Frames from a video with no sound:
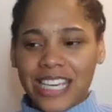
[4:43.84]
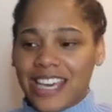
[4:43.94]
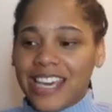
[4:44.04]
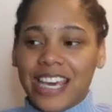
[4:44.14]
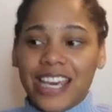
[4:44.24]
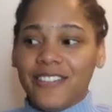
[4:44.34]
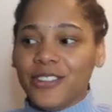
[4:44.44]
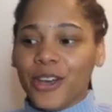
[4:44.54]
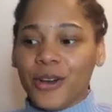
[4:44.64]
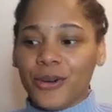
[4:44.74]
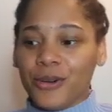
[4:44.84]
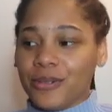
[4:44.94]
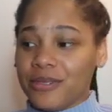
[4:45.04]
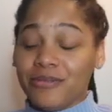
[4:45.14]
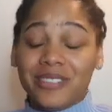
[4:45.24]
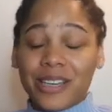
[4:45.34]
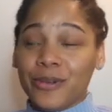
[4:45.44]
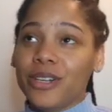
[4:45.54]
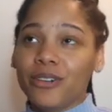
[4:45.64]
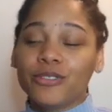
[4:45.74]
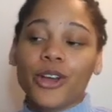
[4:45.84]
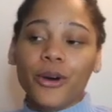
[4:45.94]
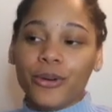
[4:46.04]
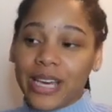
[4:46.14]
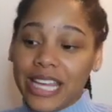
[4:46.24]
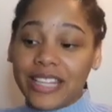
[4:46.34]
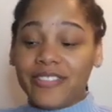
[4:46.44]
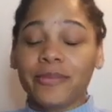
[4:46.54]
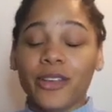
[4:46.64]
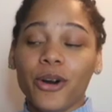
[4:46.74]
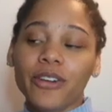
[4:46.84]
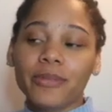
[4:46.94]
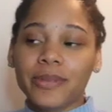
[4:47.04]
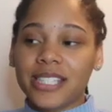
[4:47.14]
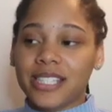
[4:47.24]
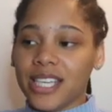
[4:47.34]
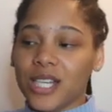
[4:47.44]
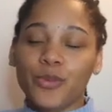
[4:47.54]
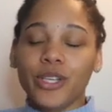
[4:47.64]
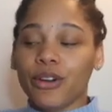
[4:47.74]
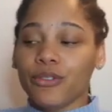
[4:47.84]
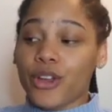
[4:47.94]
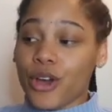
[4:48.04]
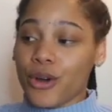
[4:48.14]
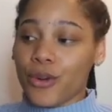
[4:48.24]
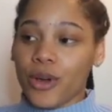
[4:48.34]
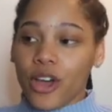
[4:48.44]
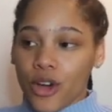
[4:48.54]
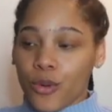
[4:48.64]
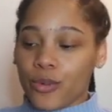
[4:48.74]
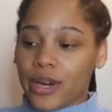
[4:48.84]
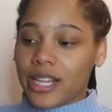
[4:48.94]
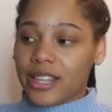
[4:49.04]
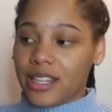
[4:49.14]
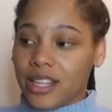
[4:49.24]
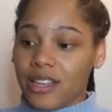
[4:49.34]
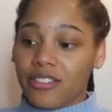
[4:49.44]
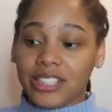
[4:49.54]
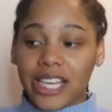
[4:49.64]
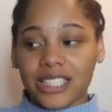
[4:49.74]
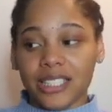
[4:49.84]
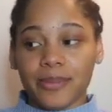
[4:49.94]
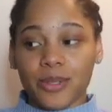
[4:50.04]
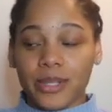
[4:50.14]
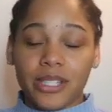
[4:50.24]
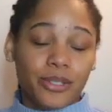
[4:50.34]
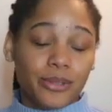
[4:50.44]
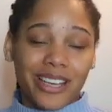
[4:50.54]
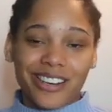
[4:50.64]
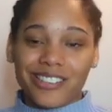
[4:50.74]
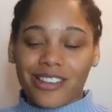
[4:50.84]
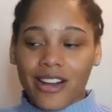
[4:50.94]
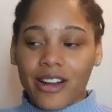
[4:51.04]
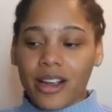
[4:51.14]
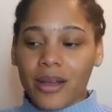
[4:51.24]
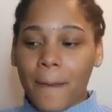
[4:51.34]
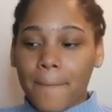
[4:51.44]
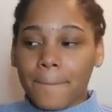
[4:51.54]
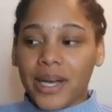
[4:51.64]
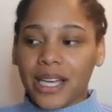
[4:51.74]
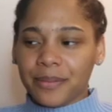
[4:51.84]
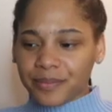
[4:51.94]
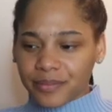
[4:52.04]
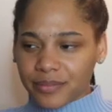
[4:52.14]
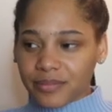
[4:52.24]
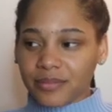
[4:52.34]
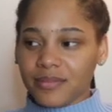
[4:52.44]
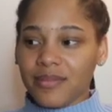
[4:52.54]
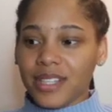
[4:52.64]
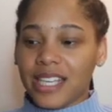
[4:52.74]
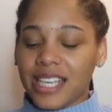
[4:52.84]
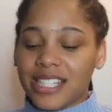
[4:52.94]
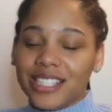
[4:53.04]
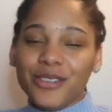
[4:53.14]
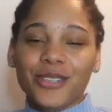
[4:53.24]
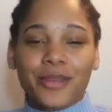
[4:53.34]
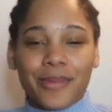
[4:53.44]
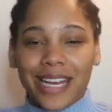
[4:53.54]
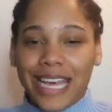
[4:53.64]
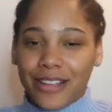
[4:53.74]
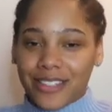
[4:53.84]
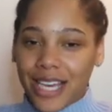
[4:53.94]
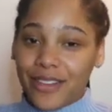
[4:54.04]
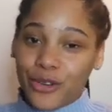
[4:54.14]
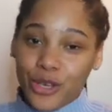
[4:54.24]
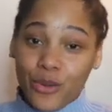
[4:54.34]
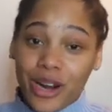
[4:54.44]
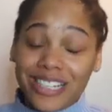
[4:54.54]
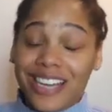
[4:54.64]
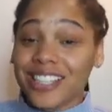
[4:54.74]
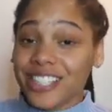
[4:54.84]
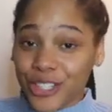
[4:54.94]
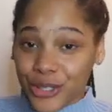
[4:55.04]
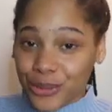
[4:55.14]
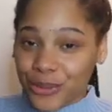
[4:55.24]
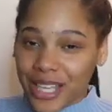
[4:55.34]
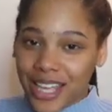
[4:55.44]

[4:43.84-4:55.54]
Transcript: even though we don't know, going from this scene, we don't know what the relationship between the two characters are, but it's still somebody outside of who you are touching you.